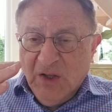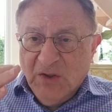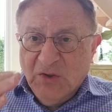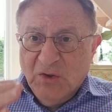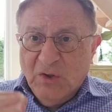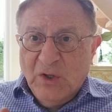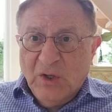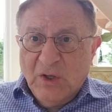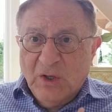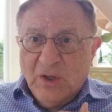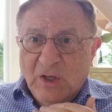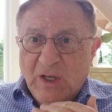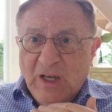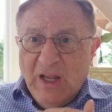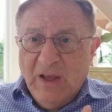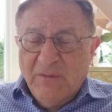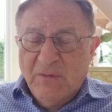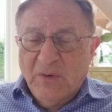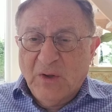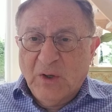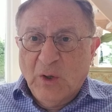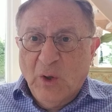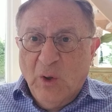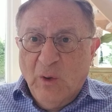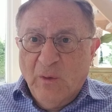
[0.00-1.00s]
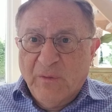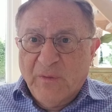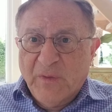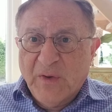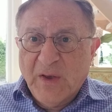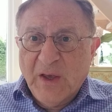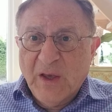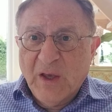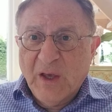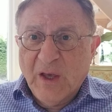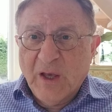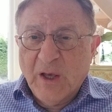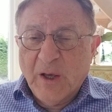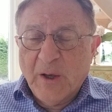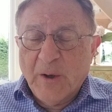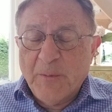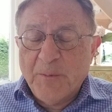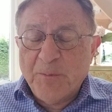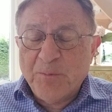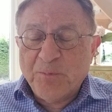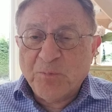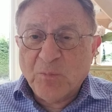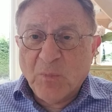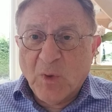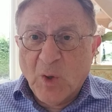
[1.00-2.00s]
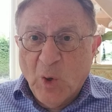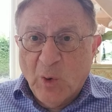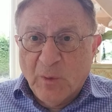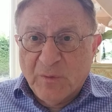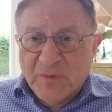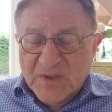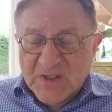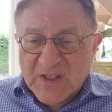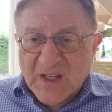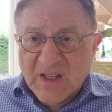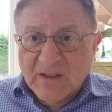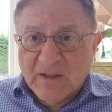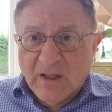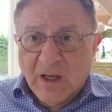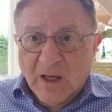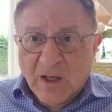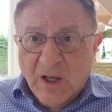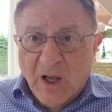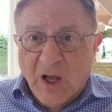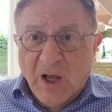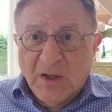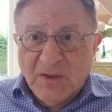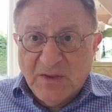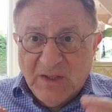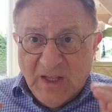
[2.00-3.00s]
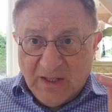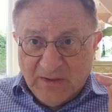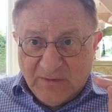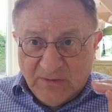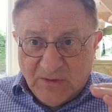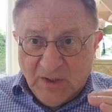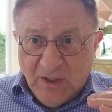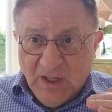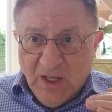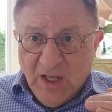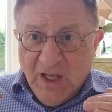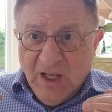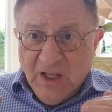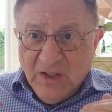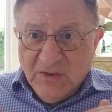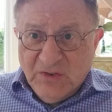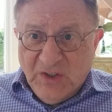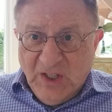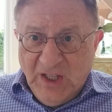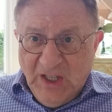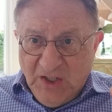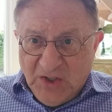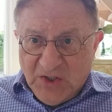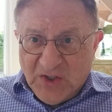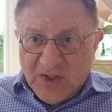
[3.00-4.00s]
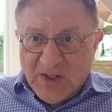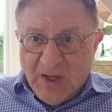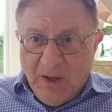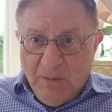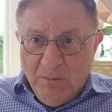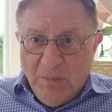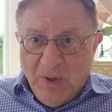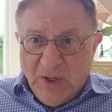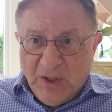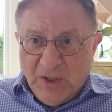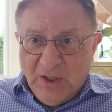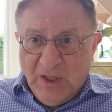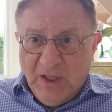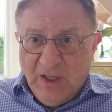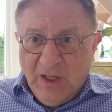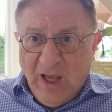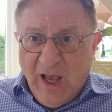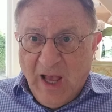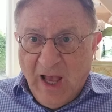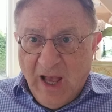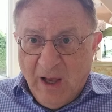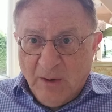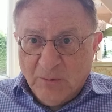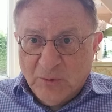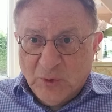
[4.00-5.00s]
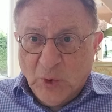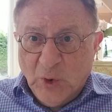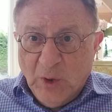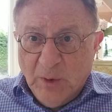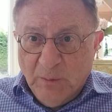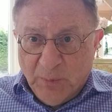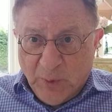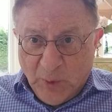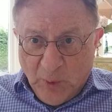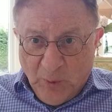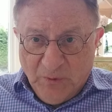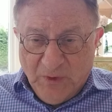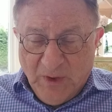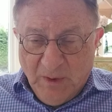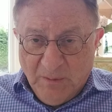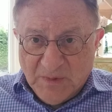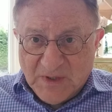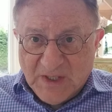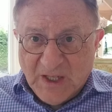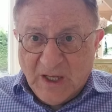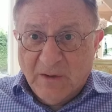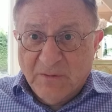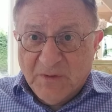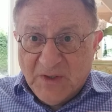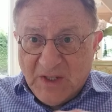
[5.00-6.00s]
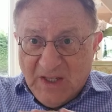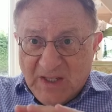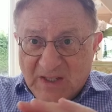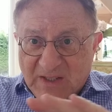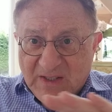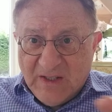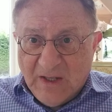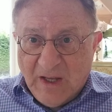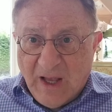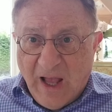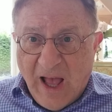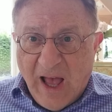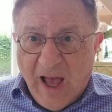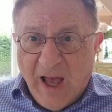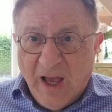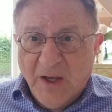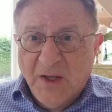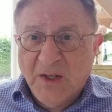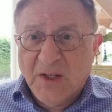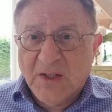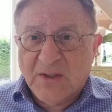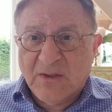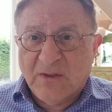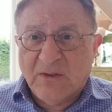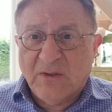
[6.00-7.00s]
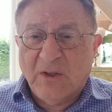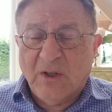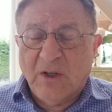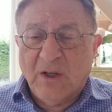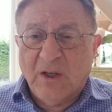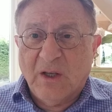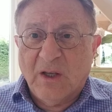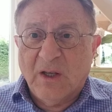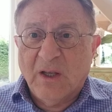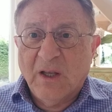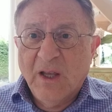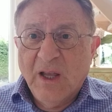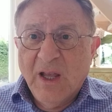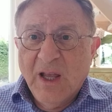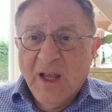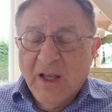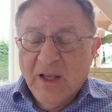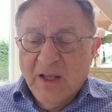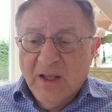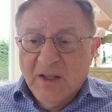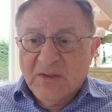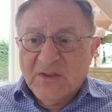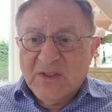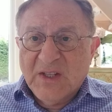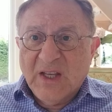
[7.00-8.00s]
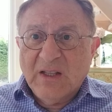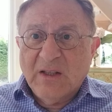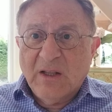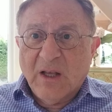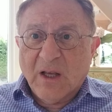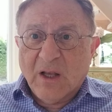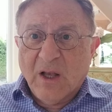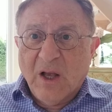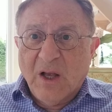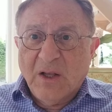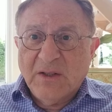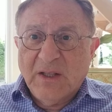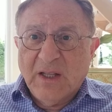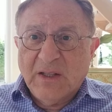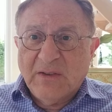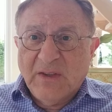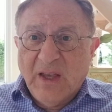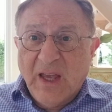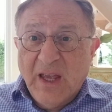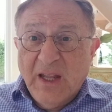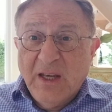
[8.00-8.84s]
the level of tzedakah that teach somebody how to improve themselves is the highest tzedakah that